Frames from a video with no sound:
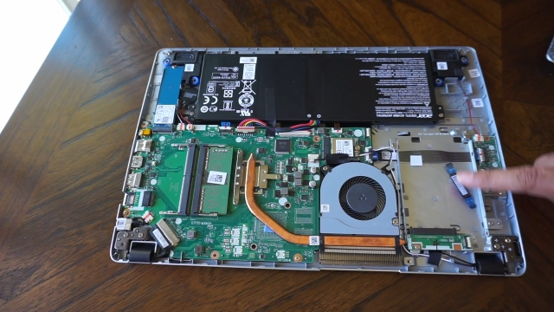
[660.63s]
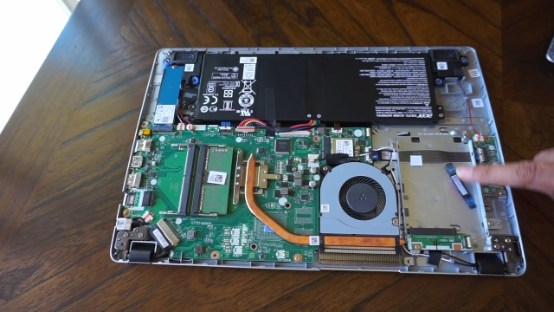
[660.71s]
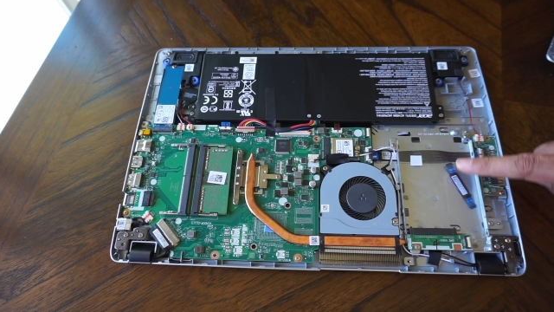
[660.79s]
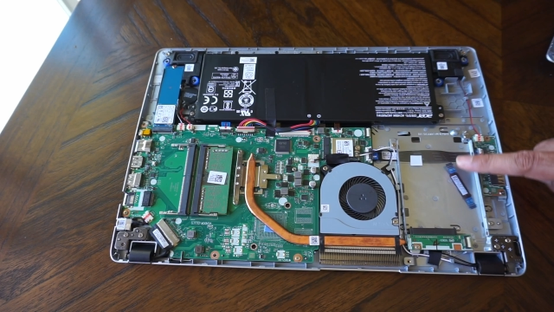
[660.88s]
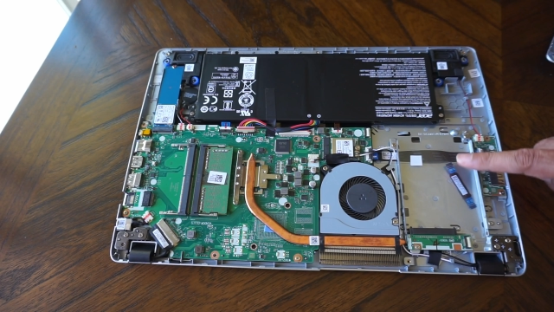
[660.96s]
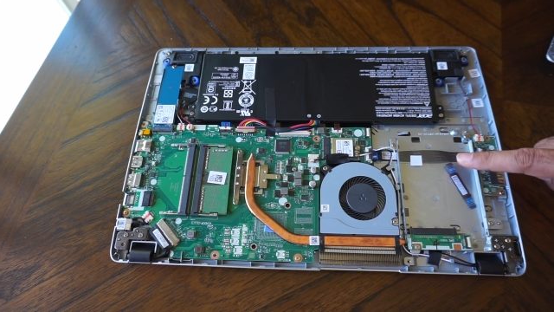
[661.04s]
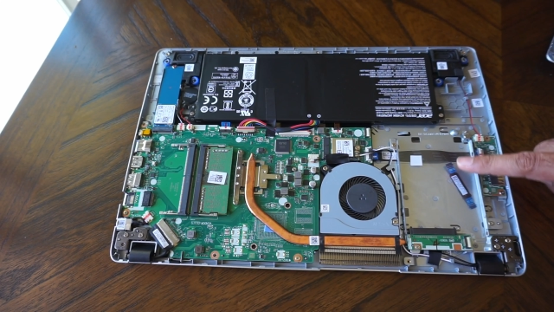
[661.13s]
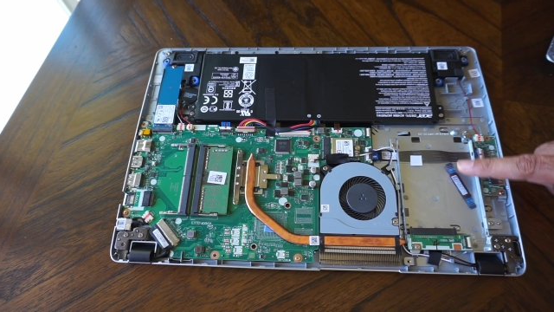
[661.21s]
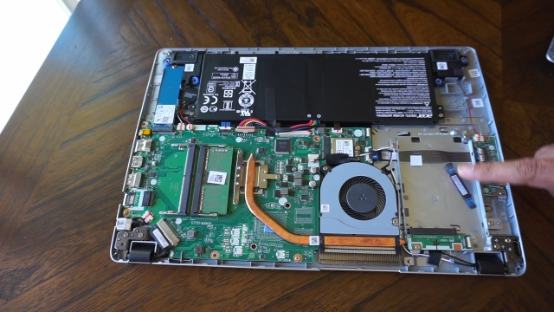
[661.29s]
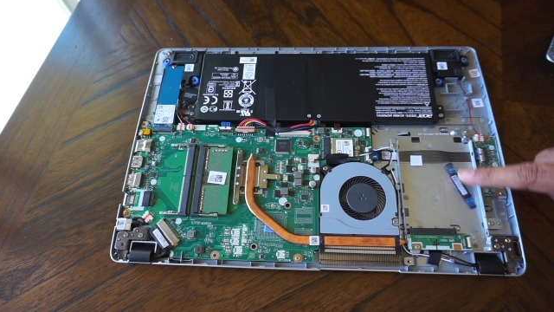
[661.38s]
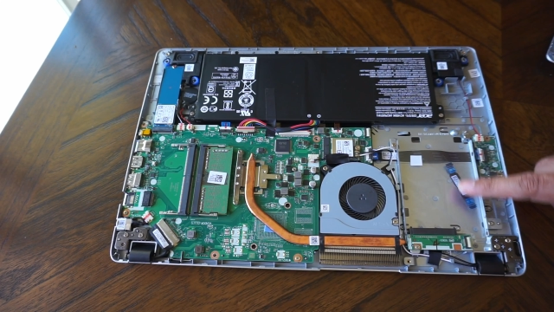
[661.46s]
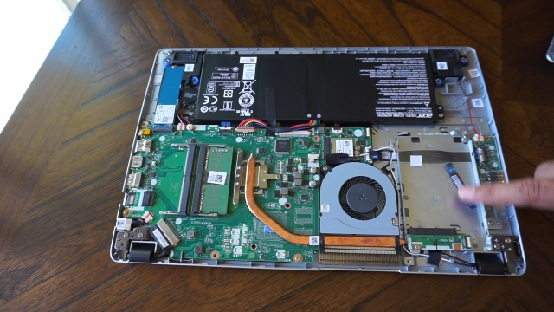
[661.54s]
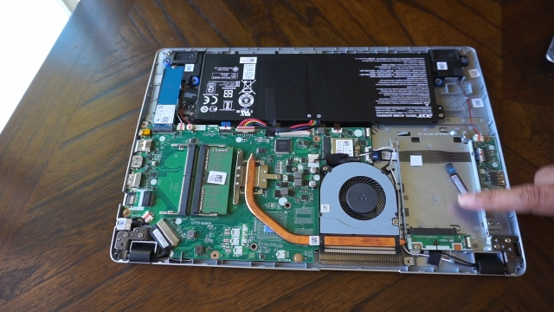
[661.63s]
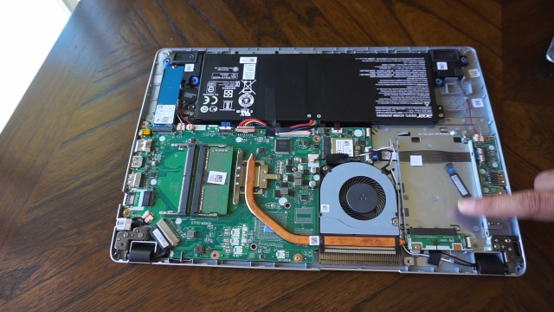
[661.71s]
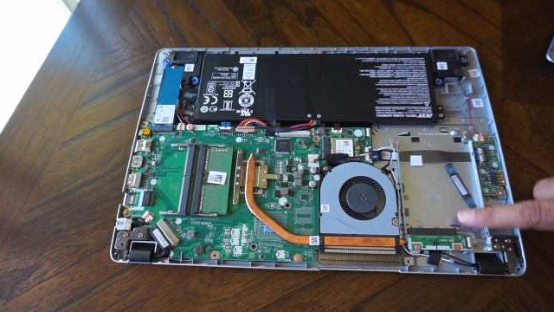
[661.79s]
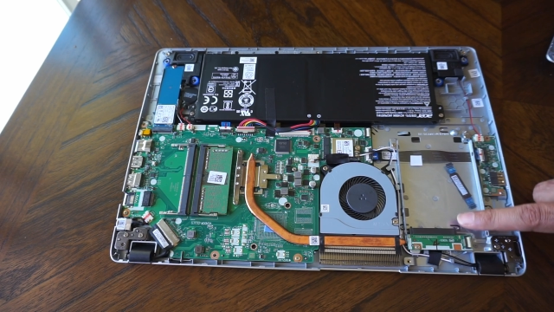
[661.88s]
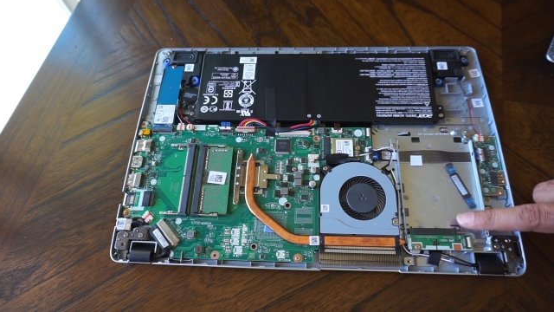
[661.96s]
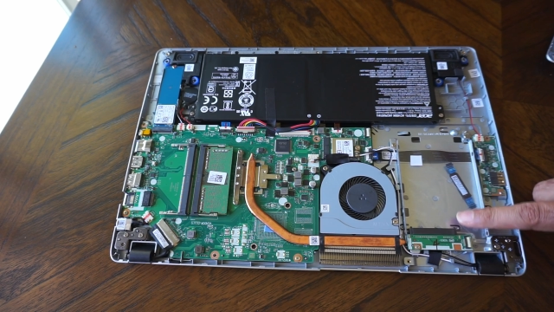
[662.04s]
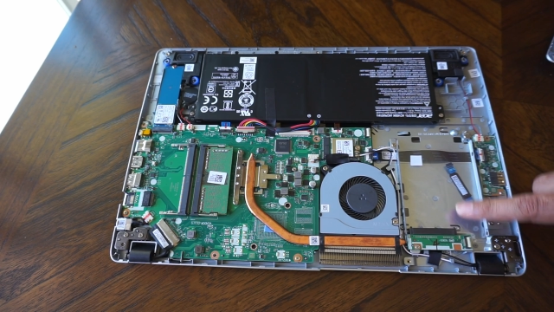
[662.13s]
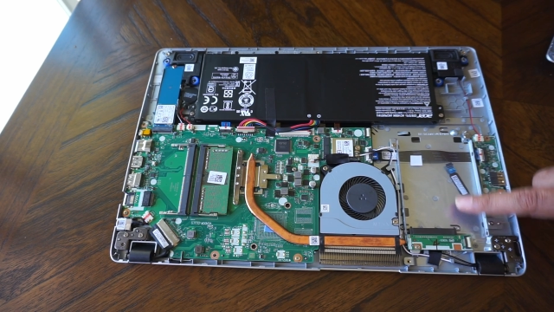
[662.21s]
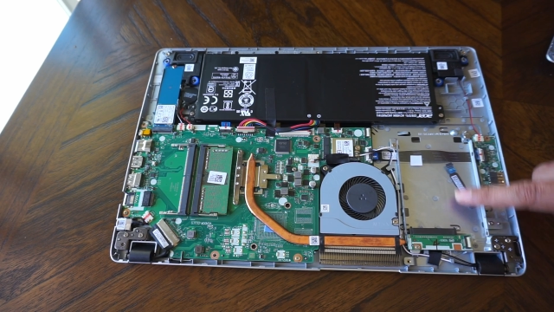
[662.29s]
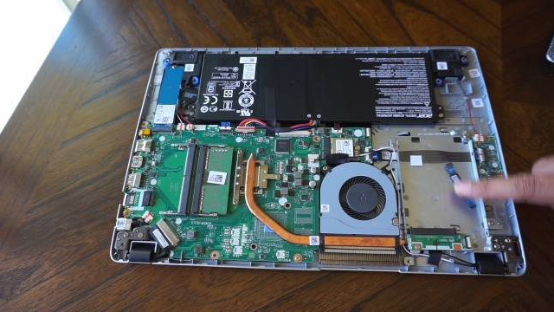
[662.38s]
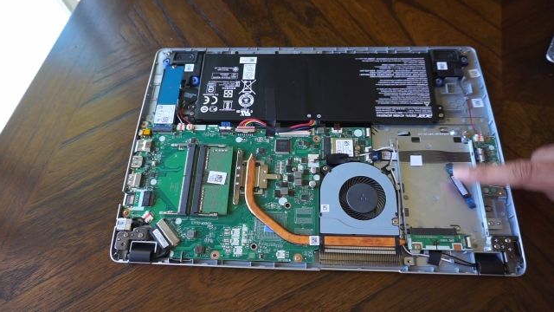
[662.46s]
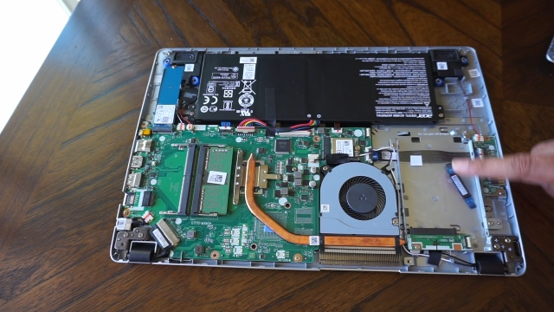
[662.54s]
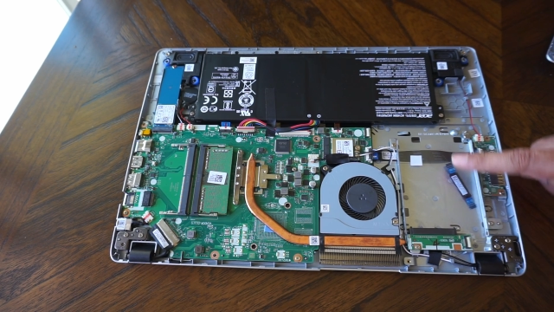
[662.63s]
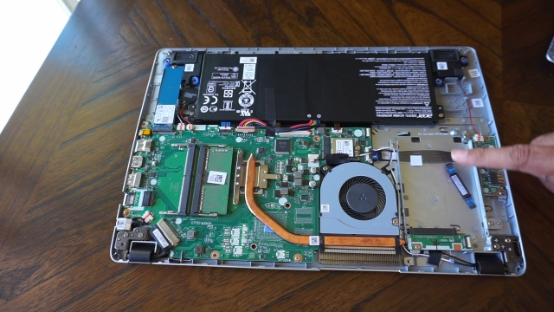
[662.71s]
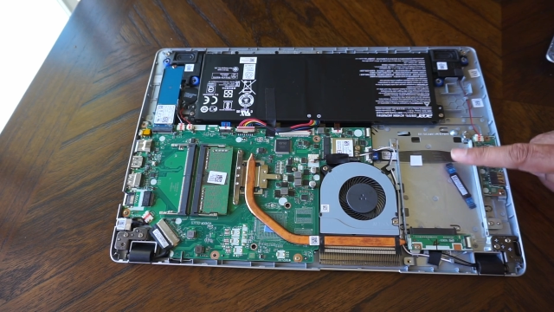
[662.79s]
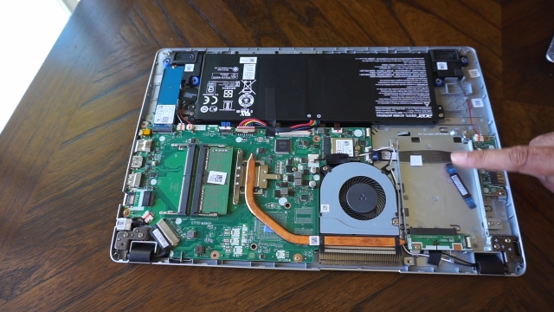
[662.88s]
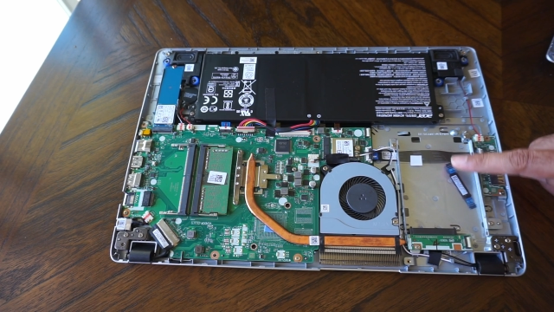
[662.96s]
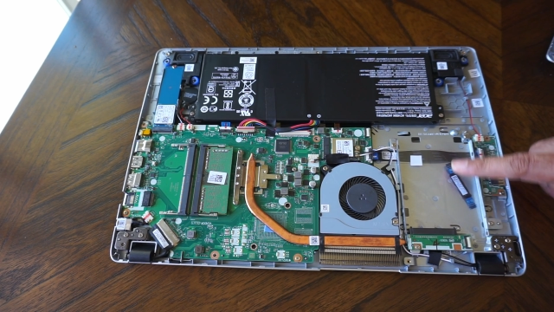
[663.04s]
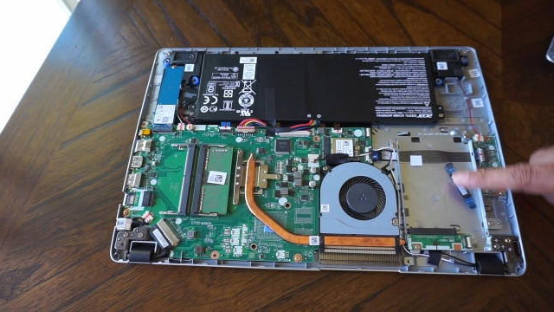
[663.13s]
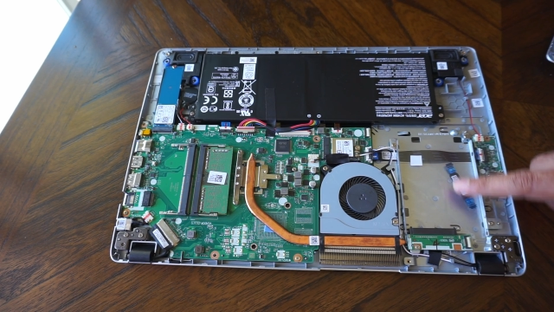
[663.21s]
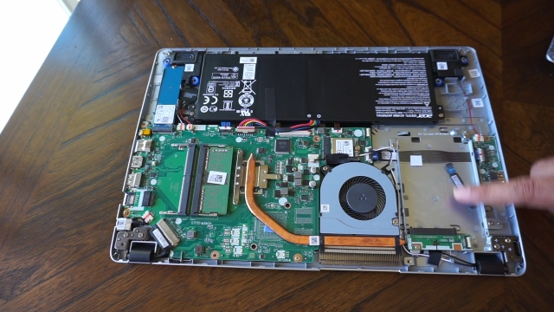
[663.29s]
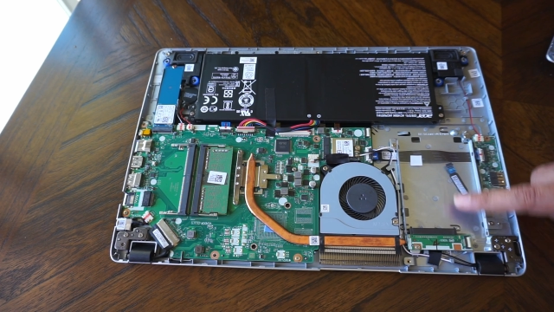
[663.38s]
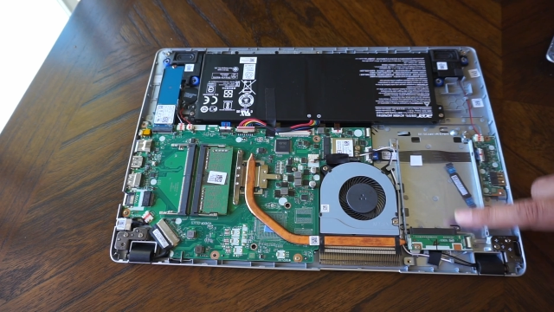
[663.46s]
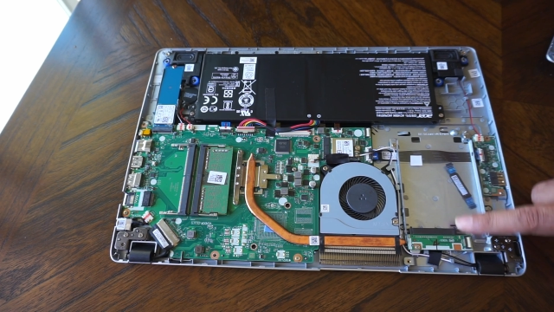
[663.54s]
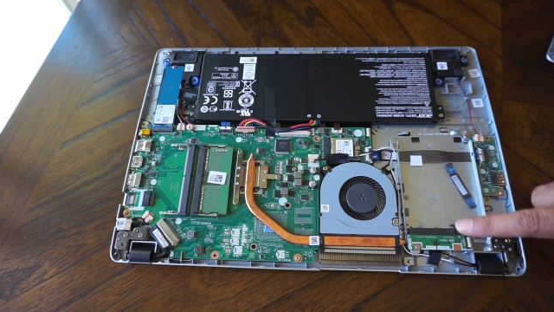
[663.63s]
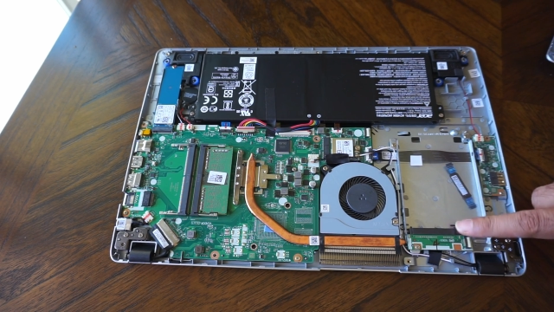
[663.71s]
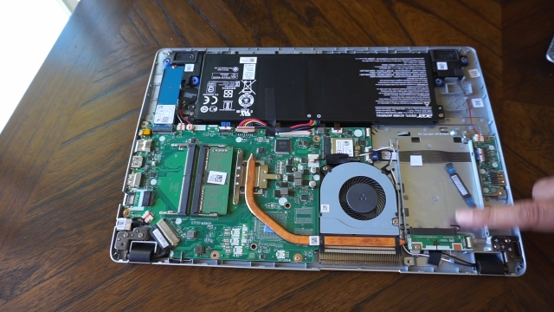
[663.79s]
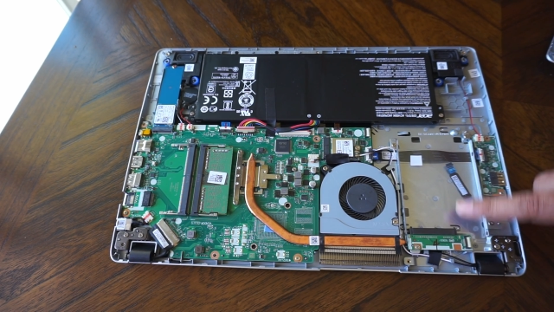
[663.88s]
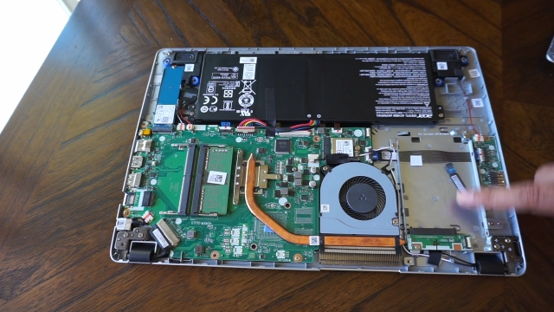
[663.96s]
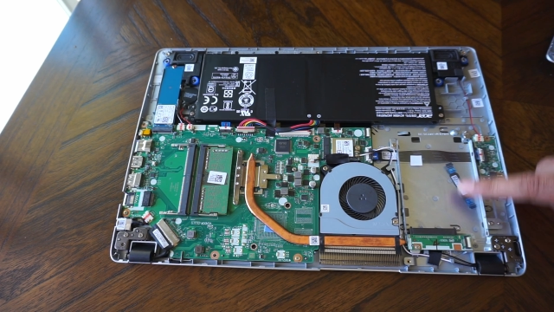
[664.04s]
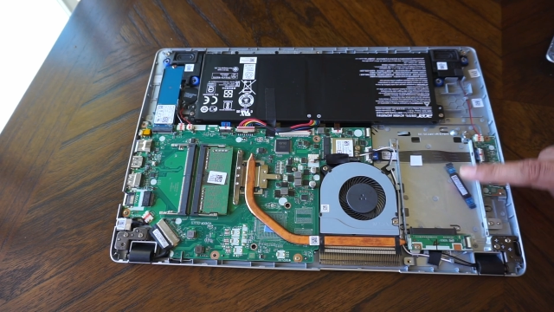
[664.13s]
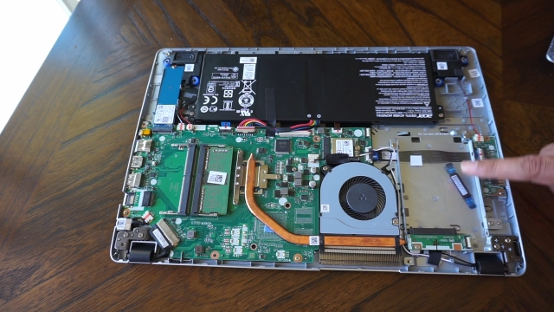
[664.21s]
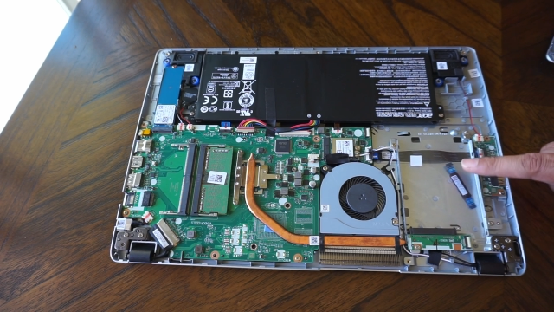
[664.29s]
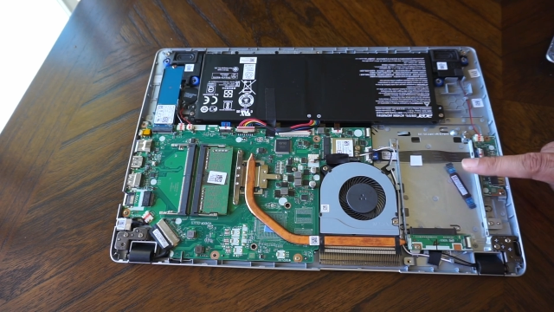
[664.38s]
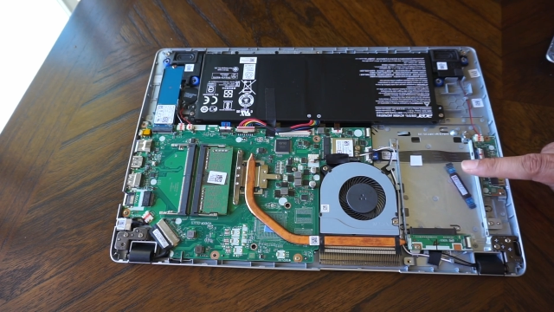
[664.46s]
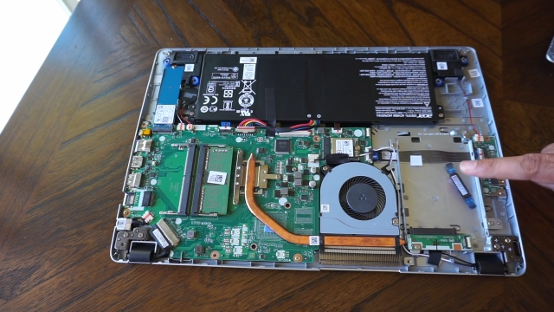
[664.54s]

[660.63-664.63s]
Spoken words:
[unreadable: no face in view]